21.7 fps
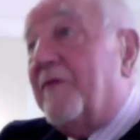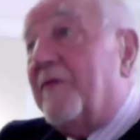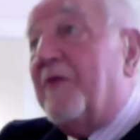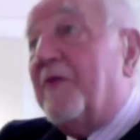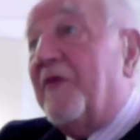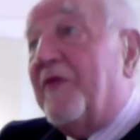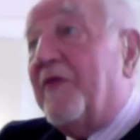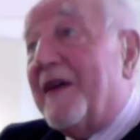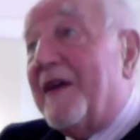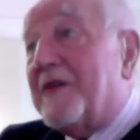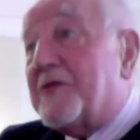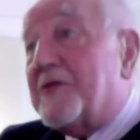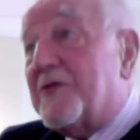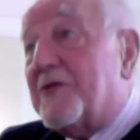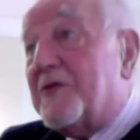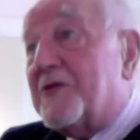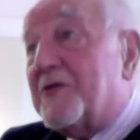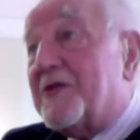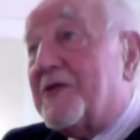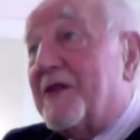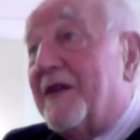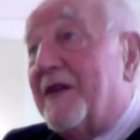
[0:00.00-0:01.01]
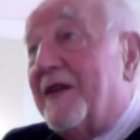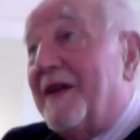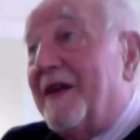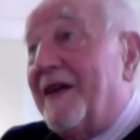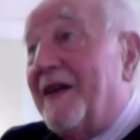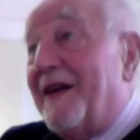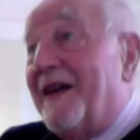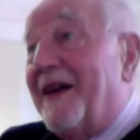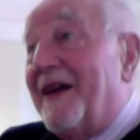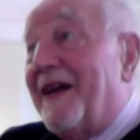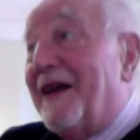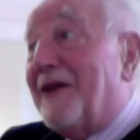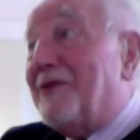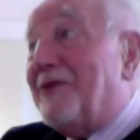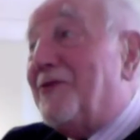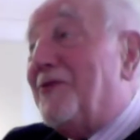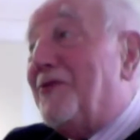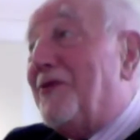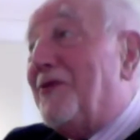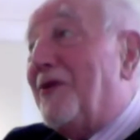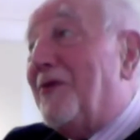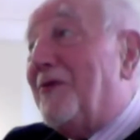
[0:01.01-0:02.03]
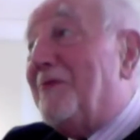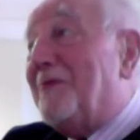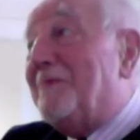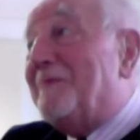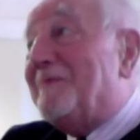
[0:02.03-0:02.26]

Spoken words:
the coming of students,